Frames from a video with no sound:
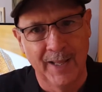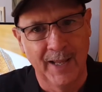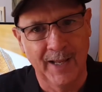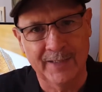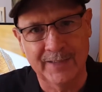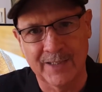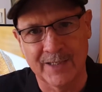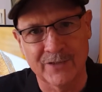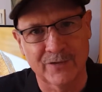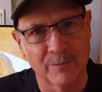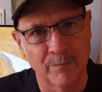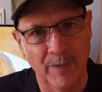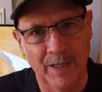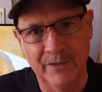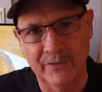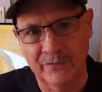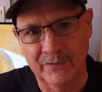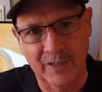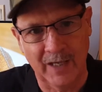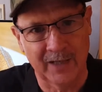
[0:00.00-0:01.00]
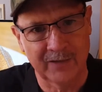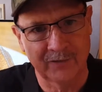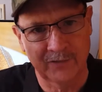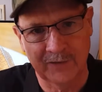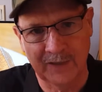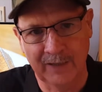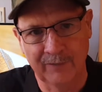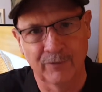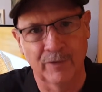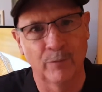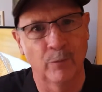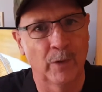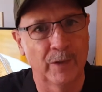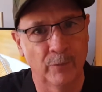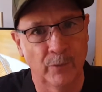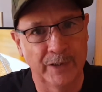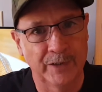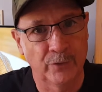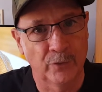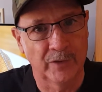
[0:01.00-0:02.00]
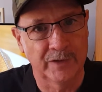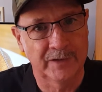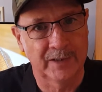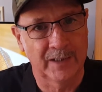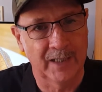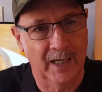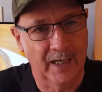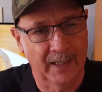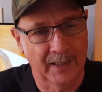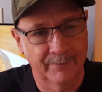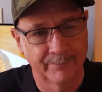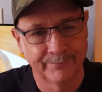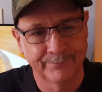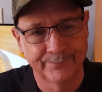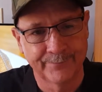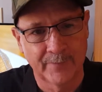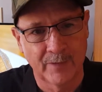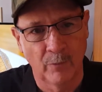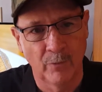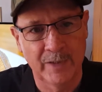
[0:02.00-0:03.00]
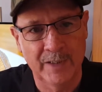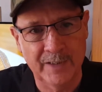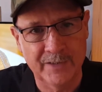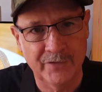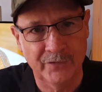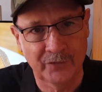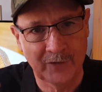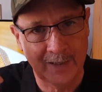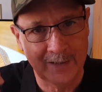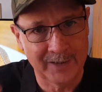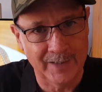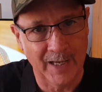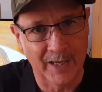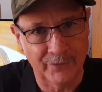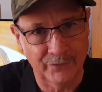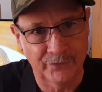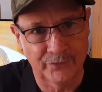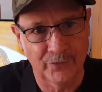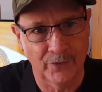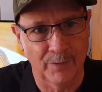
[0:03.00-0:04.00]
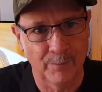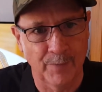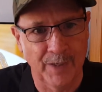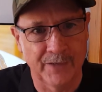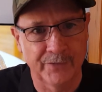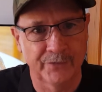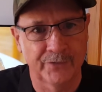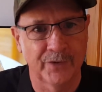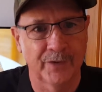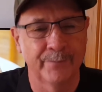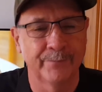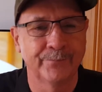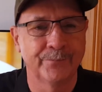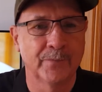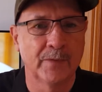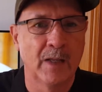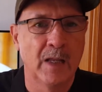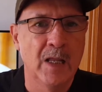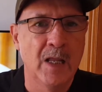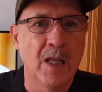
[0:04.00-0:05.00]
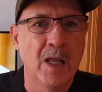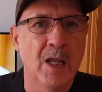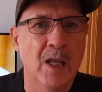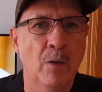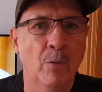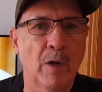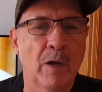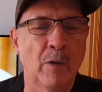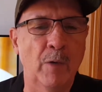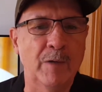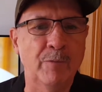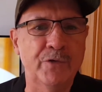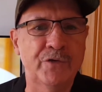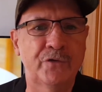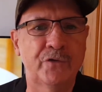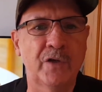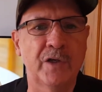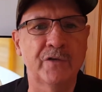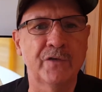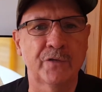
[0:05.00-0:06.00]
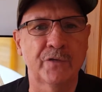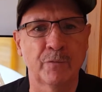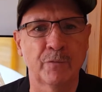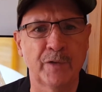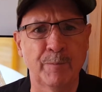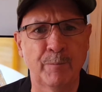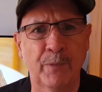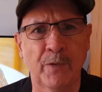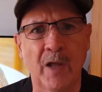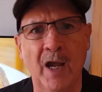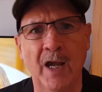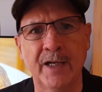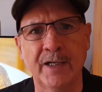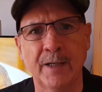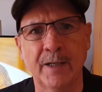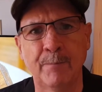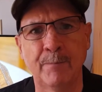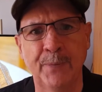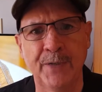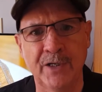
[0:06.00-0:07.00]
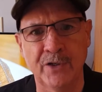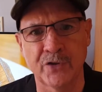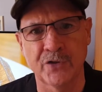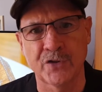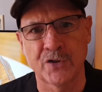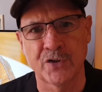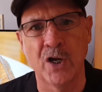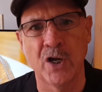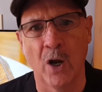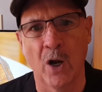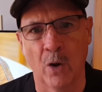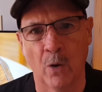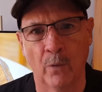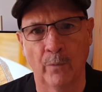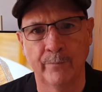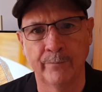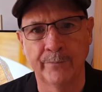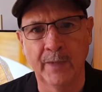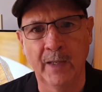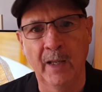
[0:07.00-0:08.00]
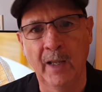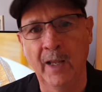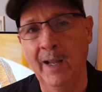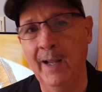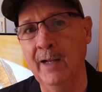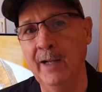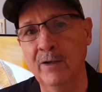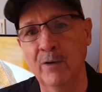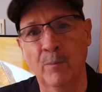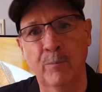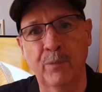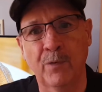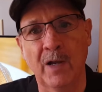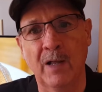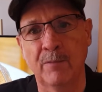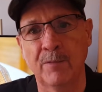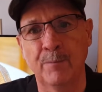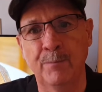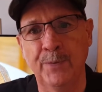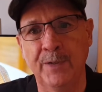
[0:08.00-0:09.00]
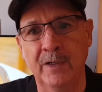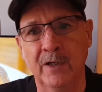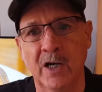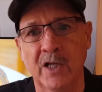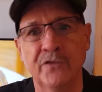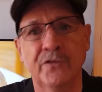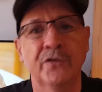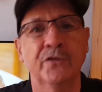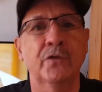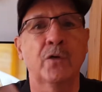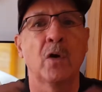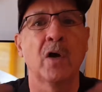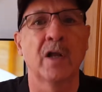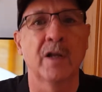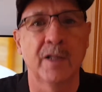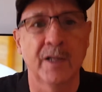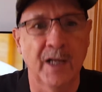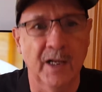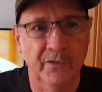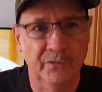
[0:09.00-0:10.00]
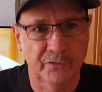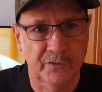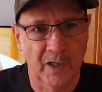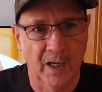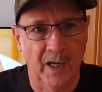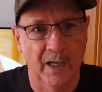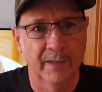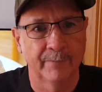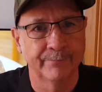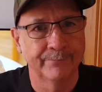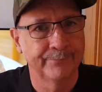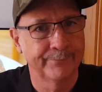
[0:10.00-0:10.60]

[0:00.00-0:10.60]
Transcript: That doesn't make sense, even when we do it today. We need to say yes to our master. Well, what was Jesus' reply to Peter's no? Hey, no problem, Peter. I'll just go on to the next guy.